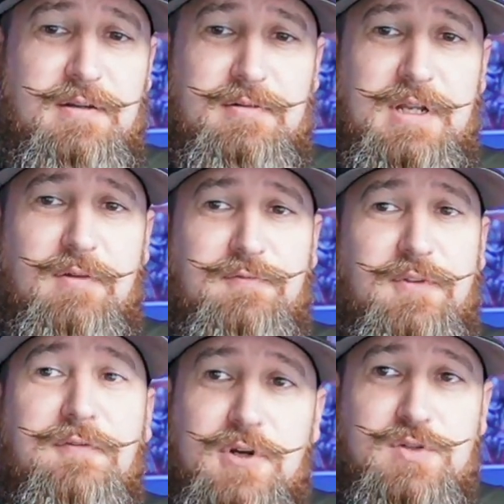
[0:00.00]
Now, for
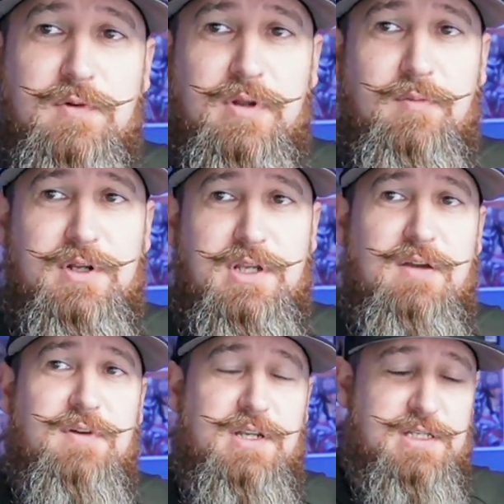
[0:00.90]
the first one I want to
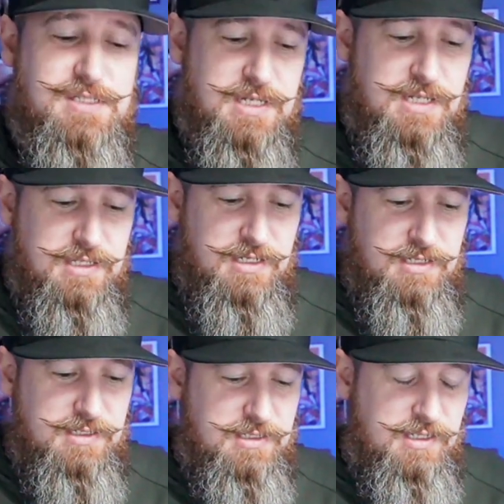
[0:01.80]
cover is,
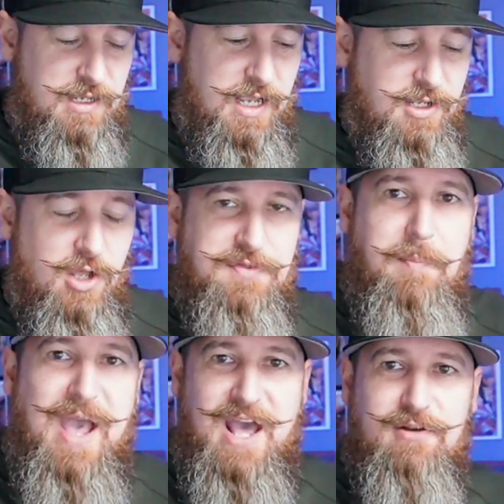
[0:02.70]
I call it the
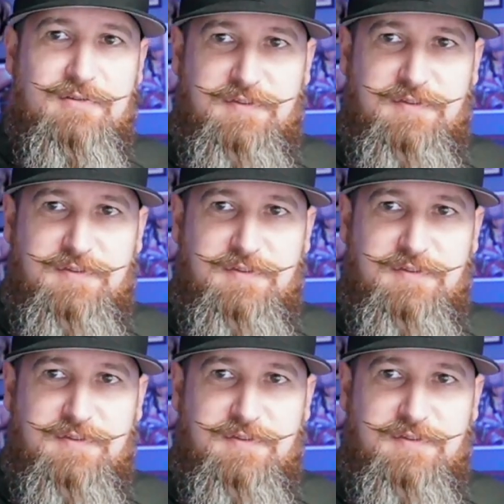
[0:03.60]
pattern